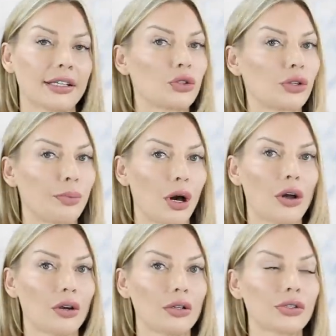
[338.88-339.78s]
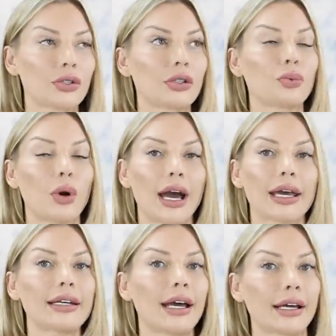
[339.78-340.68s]
into the bottle. So the
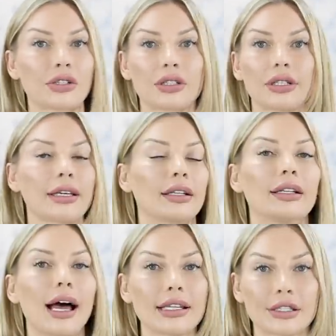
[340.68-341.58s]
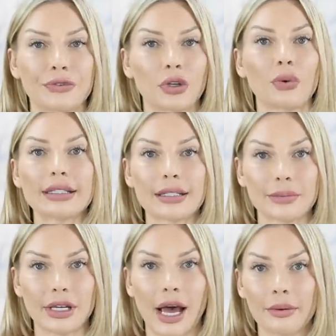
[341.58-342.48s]
wine actually can last for quite some
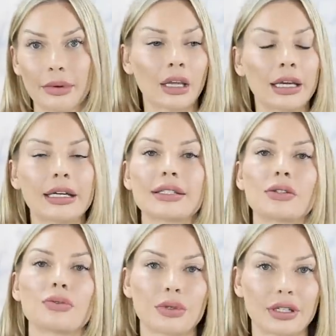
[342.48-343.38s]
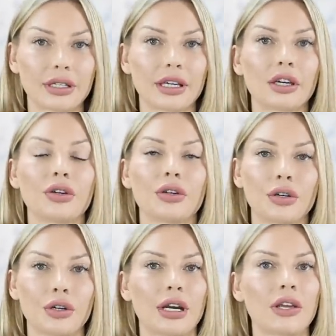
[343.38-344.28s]
time. It is a really
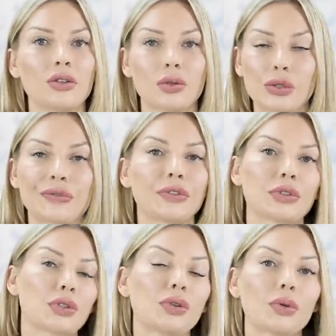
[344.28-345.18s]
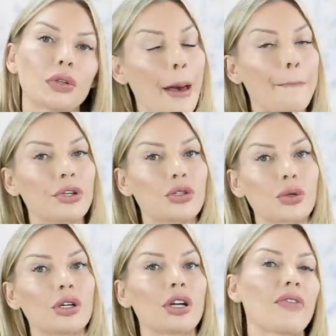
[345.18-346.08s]
good and useful tool. A
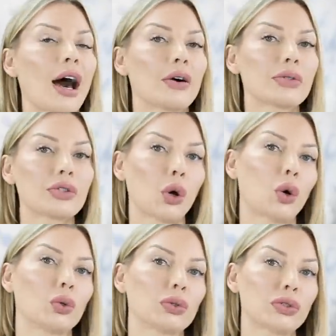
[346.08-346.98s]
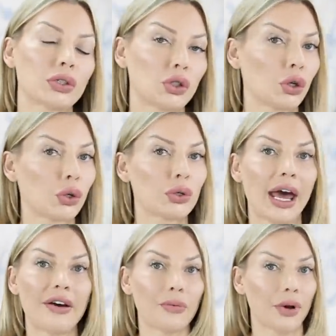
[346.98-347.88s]
majority of households don't
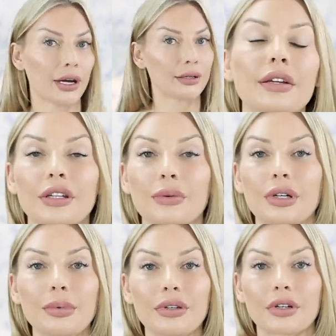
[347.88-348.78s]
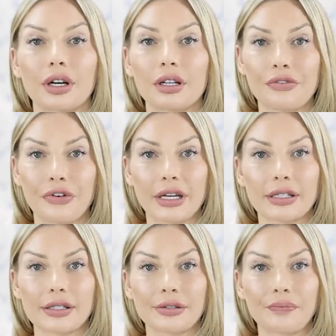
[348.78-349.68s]
have one. Now, what about your
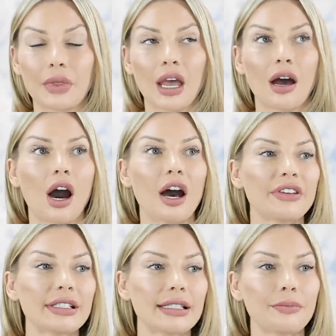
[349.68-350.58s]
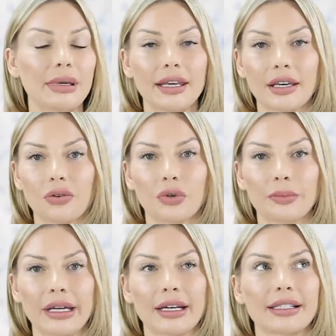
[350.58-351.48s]
girlfriend? Obviously, being a
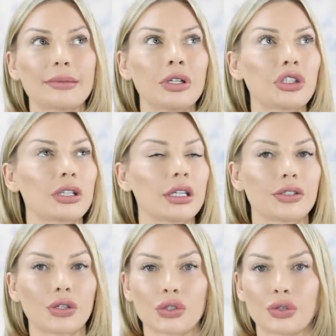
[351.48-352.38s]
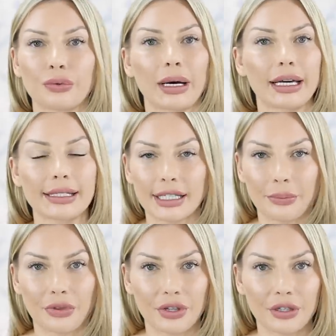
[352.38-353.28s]
woman, it's much easier to buy
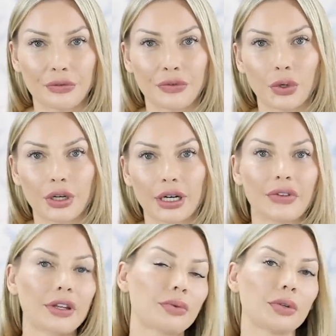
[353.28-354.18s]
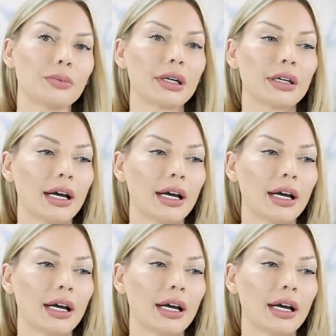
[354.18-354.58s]
something for another woman.